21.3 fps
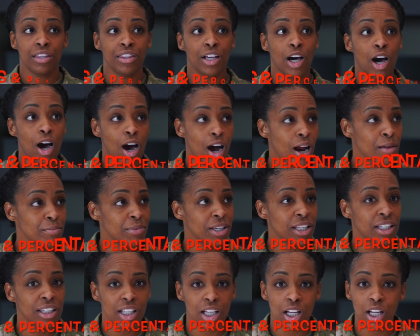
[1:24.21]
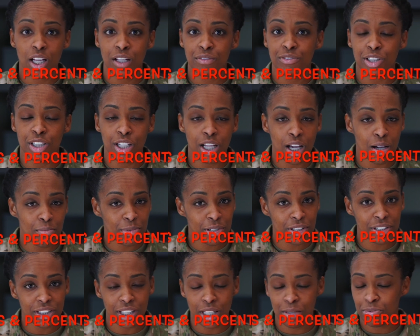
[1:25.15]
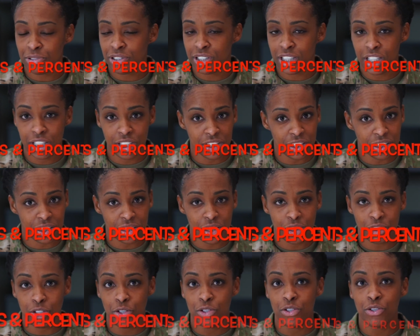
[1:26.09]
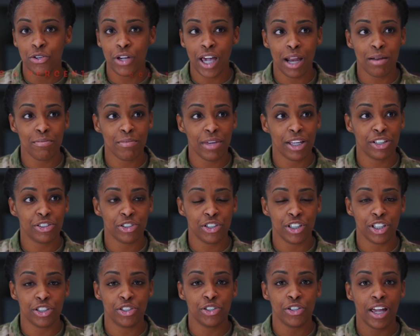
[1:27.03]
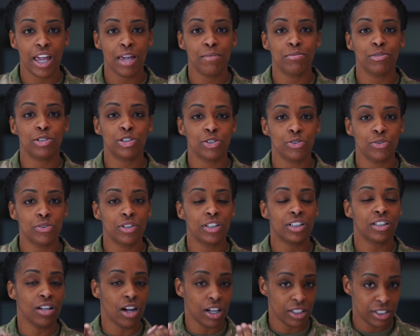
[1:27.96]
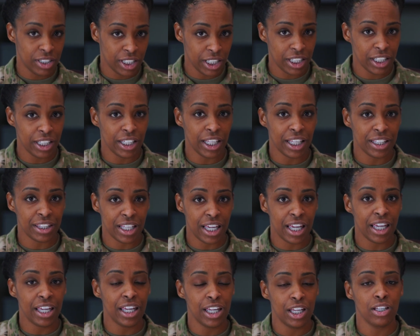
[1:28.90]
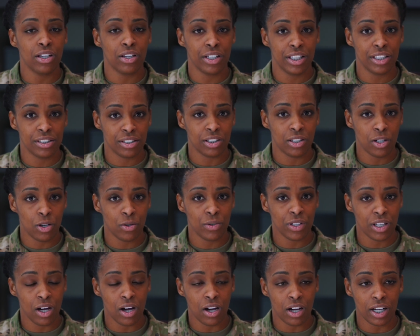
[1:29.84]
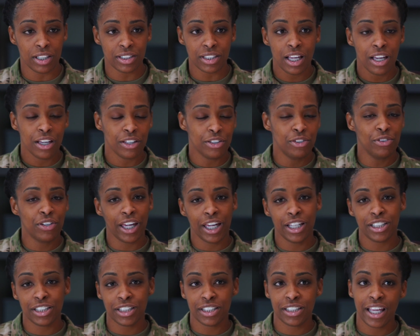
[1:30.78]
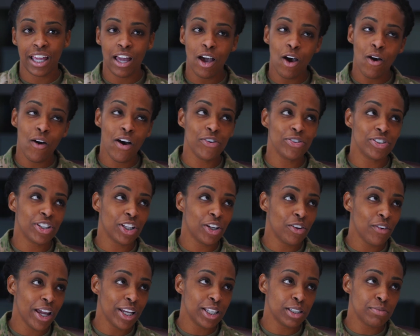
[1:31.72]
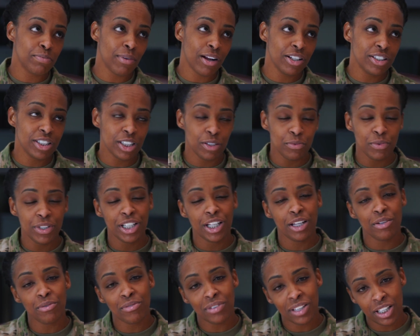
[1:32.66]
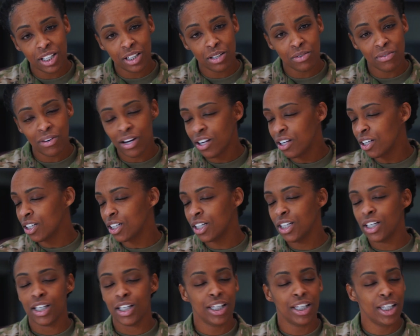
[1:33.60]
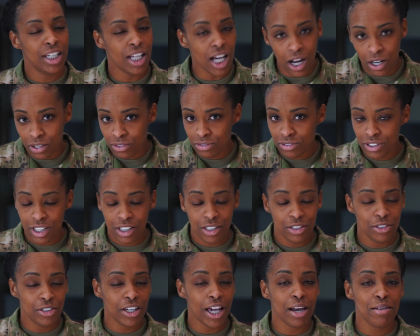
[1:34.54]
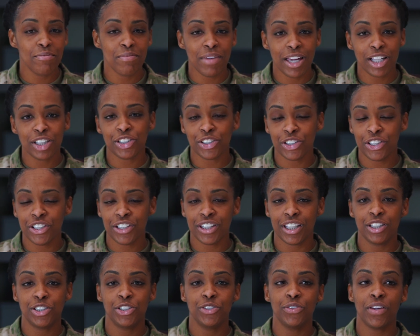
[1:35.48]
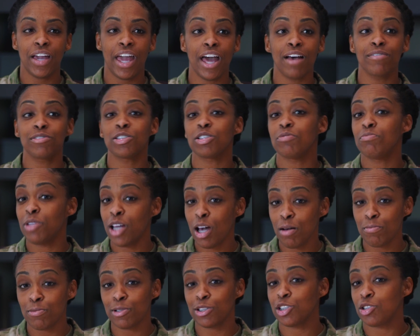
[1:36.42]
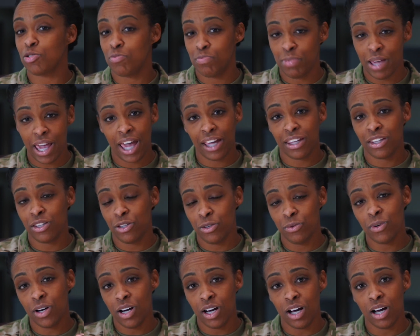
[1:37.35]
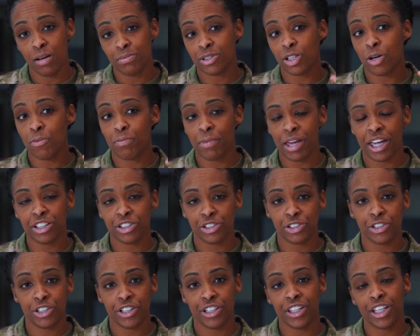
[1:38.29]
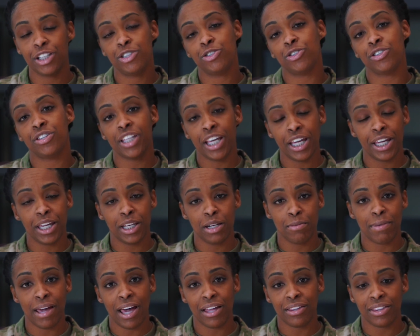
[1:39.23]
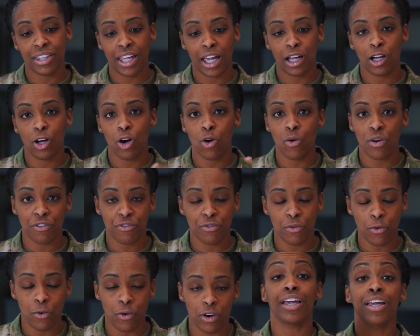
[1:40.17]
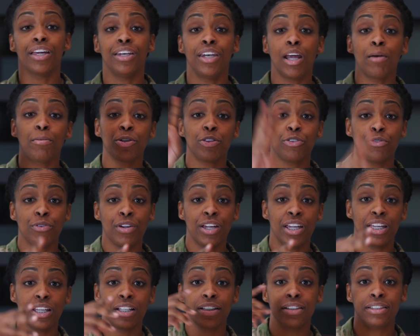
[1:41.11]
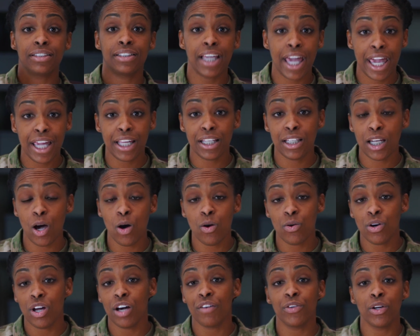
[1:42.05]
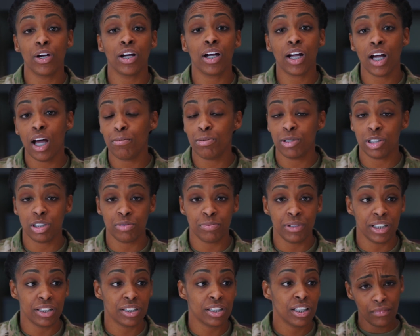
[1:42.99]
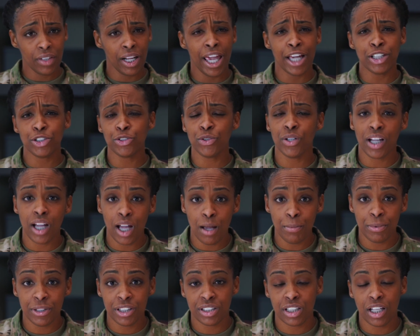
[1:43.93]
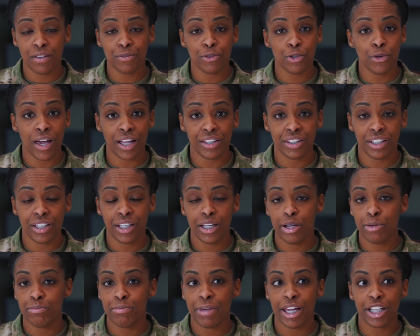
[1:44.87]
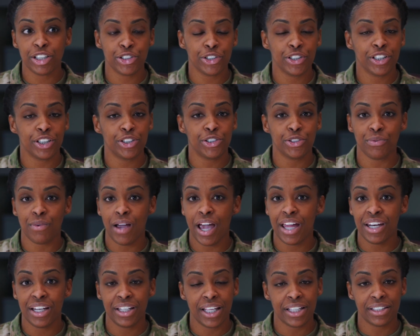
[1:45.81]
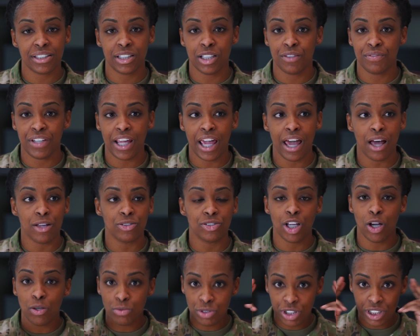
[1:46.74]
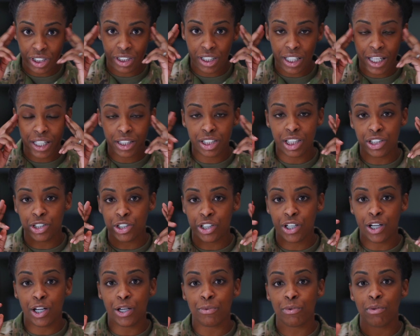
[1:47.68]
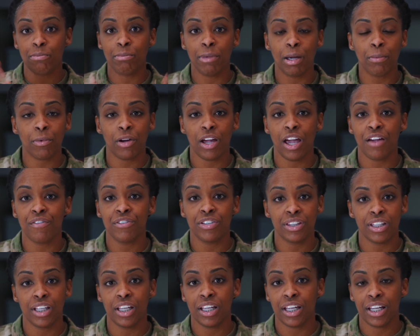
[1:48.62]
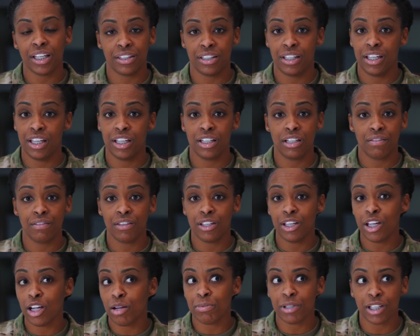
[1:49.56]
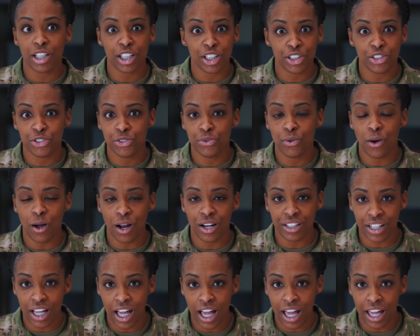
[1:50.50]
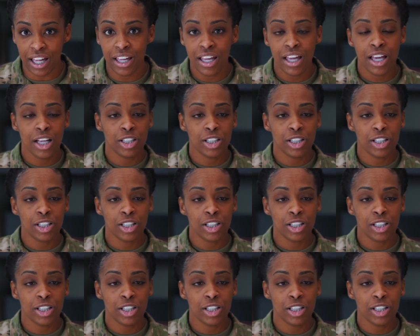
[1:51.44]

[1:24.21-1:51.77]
The Army loves numbers and percentages, so you got to make sure that you're able to articulate that in your NCOERs. You can't just say, oh, I was the greatest person, we did really good work. No. You got to make sure that you have some numbers to back you up. So make sure that you're thinking about that going forward. Number 3, take note of your accomplishments. As you accomplish stuff throughout the year, make sure that you're writing that stuff down. Don't just think that you're going to remember everything at the end of the year, because you are not.